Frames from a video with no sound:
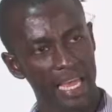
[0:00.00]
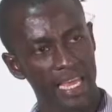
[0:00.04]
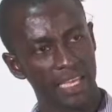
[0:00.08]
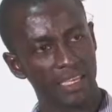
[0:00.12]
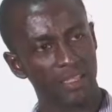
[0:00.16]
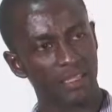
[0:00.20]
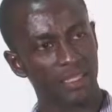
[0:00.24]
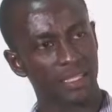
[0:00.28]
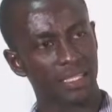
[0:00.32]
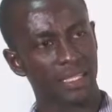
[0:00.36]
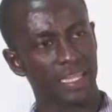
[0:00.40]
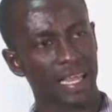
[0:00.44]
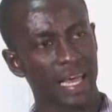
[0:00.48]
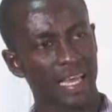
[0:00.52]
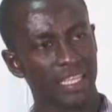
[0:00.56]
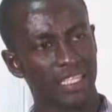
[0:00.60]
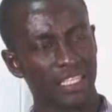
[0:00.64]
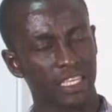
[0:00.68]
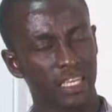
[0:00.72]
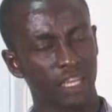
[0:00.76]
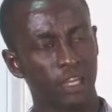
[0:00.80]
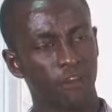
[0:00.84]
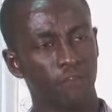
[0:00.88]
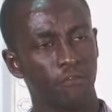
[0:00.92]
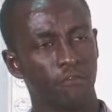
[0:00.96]
is
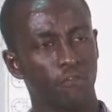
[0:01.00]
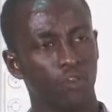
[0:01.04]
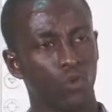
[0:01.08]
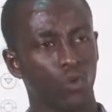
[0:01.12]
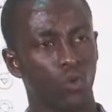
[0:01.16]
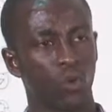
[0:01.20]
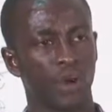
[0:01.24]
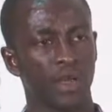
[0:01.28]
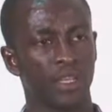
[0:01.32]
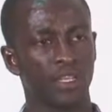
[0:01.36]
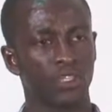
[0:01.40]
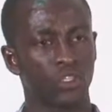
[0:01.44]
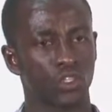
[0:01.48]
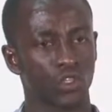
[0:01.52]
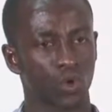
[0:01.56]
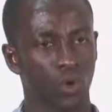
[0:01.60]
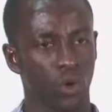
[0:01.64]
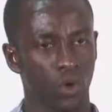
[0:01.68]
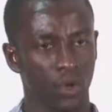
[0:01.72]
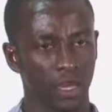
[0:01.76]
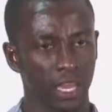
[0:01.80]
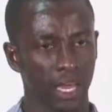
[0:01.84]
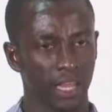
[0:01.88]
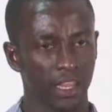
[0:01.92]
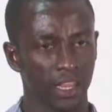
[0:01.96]
that influence
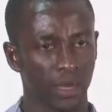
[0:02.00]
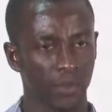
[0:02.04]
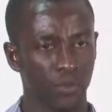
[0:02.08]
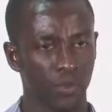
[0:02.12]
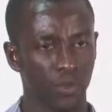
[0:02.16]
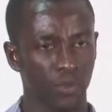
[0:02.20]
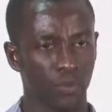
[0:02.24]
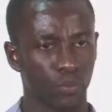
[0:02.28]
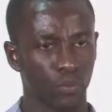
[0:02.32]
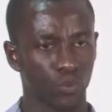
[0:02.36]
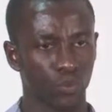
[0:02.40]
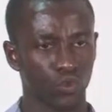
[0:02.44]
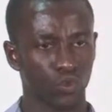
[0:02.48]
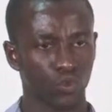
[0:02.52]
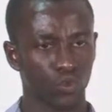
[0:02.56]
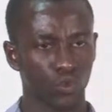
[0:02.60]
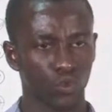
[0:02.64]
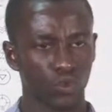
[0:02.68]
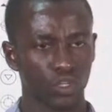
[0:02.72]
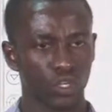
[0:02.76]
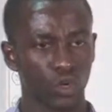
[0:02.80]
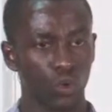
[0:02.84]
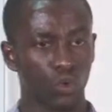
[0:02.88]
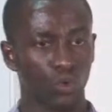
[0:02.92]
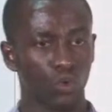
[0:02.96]
on other people. So
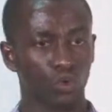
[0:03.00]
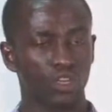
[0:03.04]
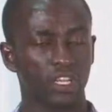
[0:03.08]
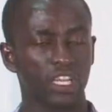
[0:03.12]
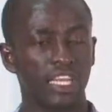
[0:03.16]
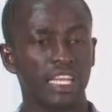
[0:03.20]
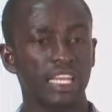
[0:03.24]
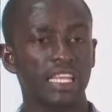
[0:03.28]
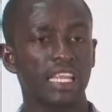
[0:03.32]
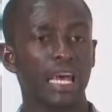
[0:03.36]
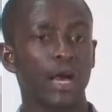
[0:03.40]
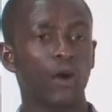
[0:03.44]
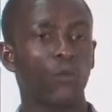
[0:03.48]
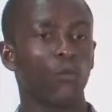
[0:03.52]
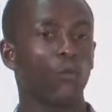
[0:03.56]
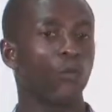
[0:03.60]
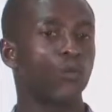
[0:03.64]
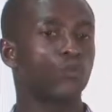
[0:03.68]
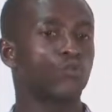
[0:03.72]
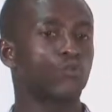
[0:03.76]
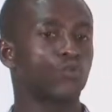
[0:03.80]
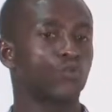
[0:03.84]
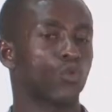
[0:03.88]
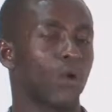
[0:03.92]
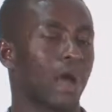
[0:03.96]
they would either
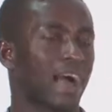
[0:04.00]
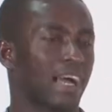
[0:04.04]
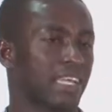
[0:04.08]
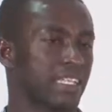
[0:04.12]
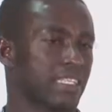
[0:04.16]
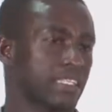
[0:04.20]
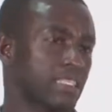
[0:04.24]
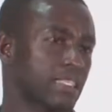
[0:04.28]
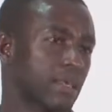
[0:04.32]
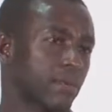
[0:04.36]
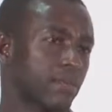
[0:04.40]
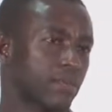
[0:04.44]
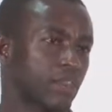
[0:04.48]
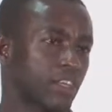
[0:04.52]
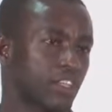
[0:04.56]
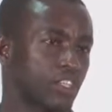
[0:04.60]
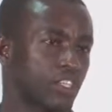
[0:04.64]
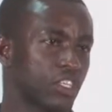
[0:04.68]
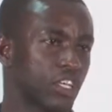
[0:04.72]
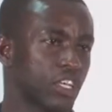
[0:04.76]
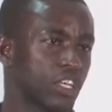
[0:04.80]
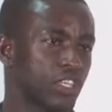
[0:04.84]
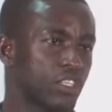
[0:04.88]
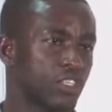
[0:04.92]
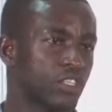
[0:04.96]
want to accept the
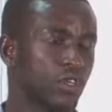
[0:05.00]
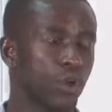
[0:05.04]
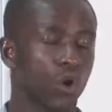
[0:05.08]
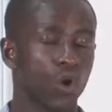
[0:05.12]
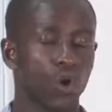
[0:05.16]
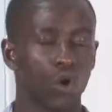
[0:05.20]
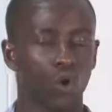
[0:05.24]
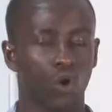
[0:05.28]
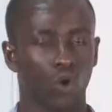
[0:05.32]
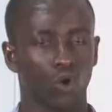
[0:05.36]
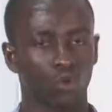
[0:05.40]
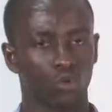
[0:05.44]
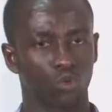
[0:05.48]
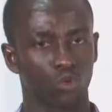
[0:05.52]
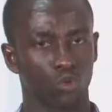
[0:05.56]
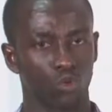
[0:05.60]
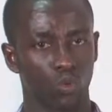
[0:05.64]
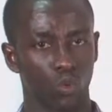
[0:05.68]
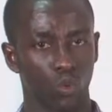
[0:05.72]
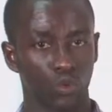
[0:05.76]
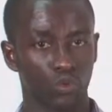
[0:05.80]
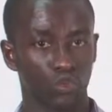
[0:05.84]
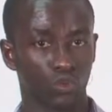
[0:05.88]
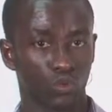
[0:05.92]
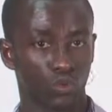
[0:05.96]
change or they would
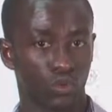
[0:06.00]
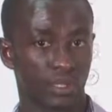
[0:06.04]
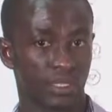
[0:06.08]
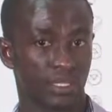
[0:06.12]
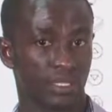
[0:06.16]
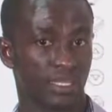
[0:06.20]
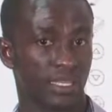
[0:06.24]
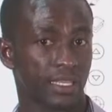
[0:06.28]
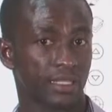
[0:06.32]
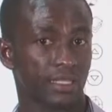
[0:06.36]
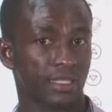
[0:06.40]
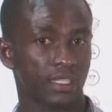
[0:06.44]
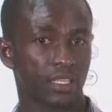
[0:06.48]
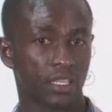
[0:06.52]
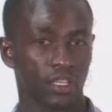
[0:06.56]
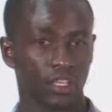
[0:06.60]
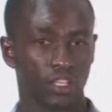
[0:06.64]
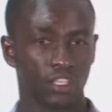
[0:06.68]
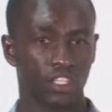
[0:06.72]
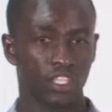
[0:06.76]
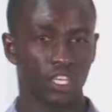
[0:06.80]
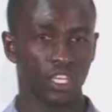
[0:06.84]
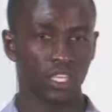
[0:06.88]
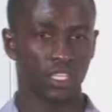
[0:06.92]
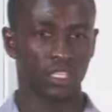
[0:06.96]
want to resist the
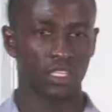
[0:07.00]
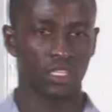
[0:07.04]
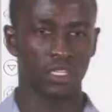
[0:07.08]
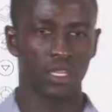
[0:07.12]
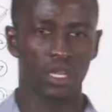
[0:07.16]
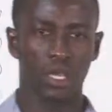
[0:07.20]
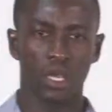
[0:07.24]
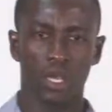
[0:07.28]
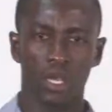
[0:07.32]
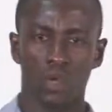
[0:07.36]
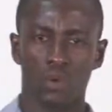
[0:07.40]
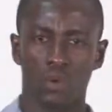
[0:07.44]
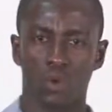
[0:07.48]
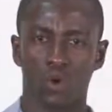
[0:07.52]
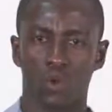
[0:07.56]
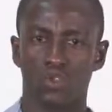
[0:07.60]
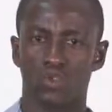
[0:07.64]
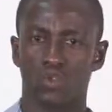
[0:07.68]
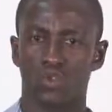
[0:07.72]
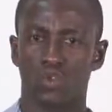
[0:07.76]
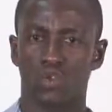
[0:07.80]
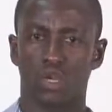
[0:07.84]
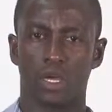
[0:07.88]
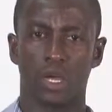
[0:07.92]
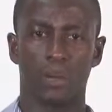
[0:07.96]
change. We
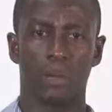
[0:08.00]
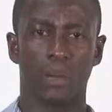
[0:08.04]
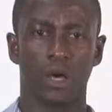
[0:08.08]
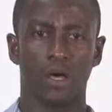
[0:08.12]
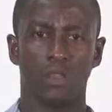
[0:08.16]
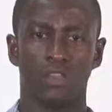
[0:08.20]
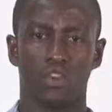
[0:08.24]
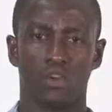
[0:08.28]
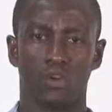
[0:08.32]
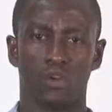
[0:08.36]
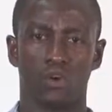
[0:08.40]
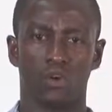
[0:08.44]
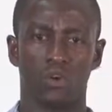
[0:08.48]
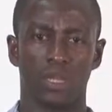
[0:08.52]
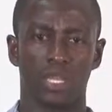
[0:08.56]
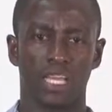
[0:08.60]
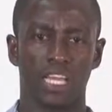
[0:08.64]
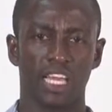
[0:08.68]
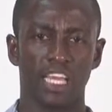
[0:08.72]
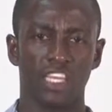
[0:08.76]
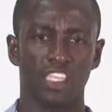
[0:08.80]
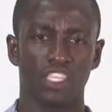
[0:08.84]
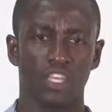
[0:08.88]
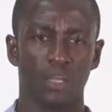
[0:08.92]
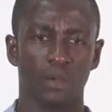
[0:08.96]
also talk about the
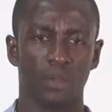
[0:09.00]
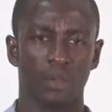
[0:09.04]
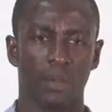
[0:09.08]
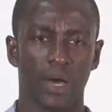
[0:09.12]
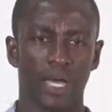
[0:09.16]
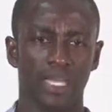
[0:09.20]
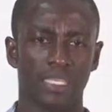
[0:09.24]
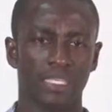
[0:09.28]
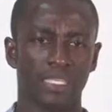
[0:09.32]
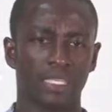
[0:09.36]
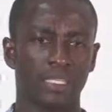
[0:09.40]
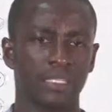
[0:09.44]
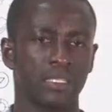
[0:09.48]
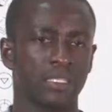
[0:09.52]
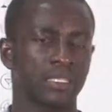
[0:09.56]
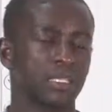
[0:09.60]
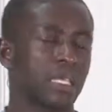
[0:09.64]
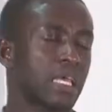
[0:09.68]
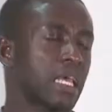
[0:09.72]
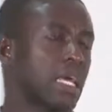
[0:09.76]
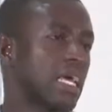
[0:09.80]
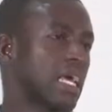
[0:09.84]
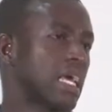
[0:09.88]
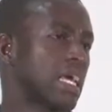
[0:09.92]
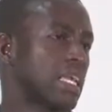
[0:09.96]
communication patterns,
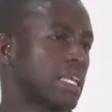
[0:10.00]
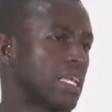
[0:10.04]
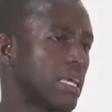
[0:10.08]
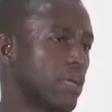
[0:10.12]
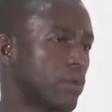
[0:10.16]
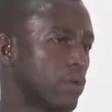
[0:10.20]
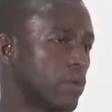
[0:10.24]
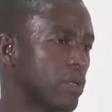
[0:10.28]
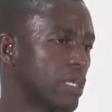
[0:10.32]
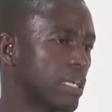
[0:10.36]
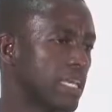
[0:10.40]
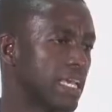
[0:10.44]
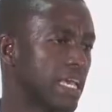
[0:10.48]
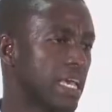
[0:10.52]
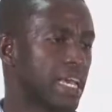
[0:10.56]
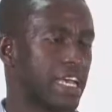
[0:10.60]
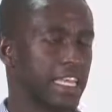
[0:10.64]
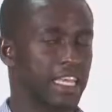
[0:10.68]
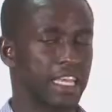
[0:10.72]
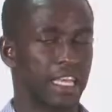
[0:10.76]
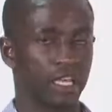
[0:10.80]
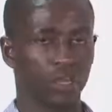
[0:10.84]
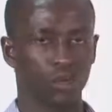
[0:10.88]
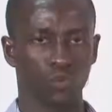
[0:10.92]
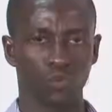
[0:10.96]
and then here
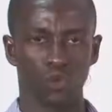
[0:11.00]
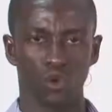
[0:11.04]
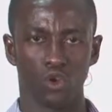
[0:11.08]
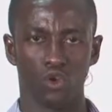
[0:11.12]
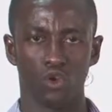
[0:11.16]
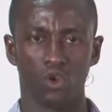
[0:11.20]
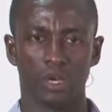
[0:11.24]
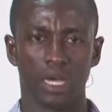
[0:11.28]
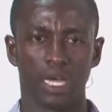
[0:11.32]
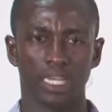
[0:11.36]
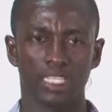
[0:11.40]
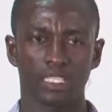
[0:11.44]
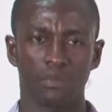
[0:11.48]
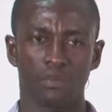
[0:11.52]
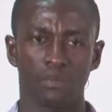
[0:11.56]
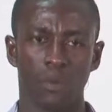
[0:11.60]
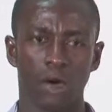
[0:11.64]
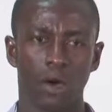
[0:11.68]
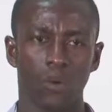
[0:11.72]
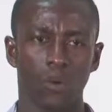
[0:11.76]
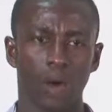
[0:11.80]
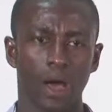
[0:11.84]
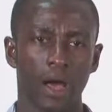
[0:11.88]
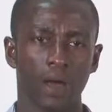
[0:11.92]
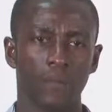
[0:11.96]
again we look at
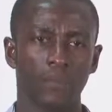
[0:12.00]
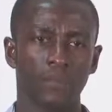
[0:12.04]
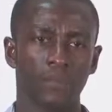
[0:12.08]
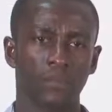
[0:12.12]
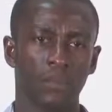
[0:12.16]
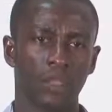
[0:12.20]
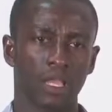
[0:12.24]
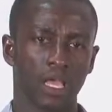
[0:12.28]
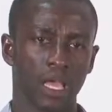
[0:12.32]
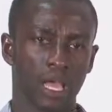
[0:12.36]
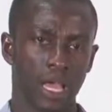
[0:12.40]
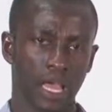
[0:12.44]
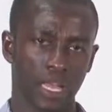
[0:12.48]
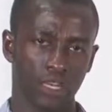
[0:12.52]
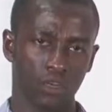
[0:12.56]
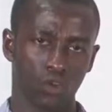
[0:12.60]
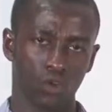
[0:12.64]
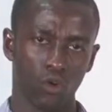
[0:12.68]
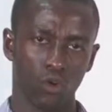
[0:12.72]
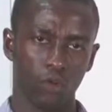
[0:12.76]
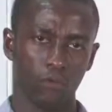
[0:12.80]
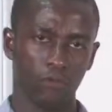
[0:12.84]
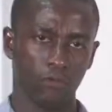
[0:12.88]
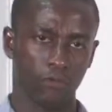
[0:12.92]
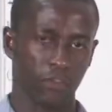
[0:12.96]
power and
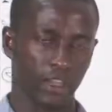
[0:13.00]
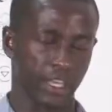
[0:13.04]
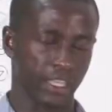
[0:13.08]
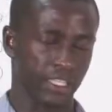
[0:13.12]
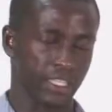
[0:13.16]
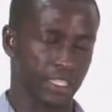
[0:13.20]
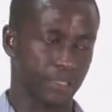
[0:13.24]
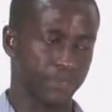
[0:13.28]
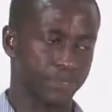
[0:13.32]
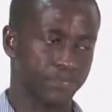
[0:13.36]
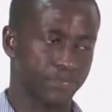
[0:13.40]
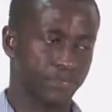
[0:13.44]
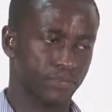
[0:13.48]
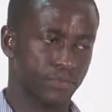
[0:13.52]
conflict.